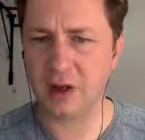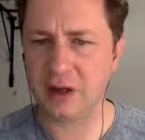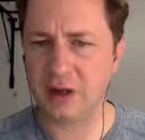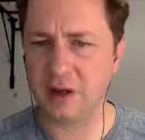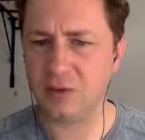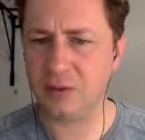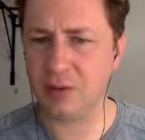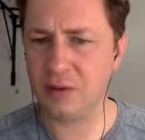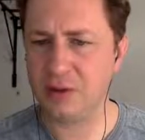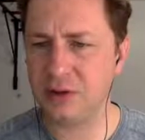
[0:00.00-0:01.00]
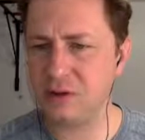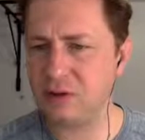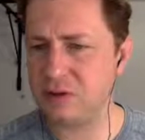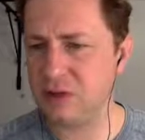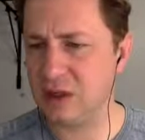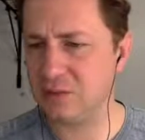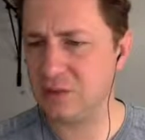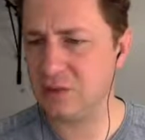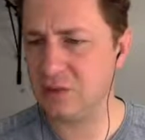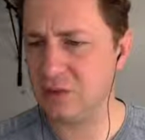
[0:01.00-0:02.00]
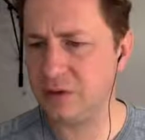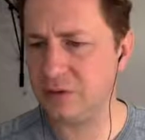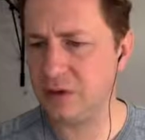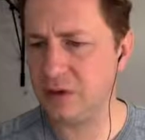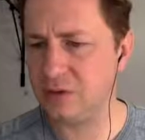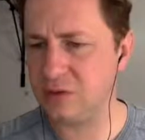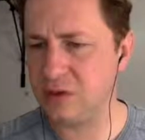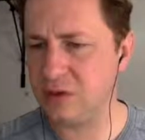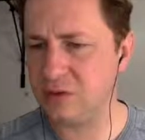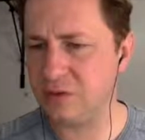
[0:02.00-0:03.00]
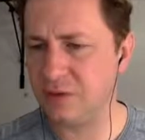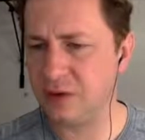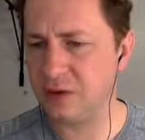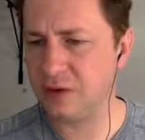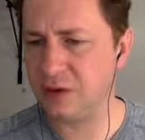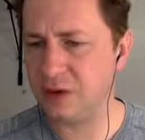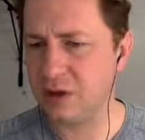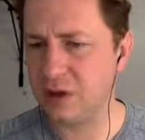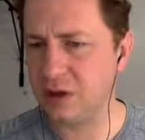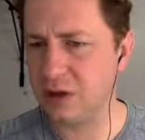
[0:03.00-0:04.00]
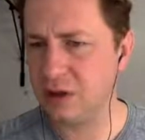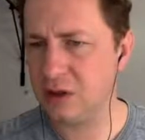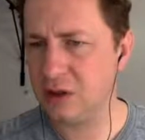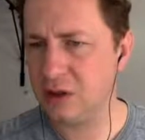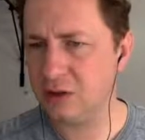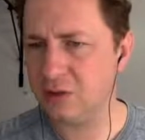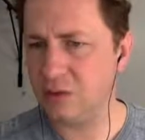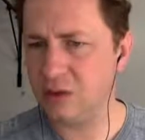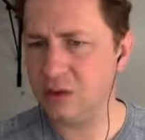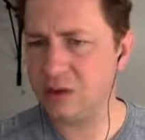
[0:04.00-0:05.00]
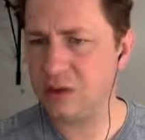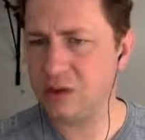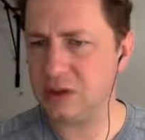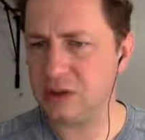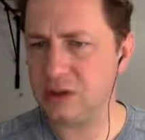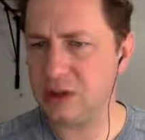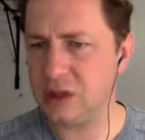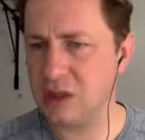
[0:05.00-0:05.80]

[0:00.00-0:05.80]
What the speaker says: and I will probably use the same tool that we use to do the final cut, which is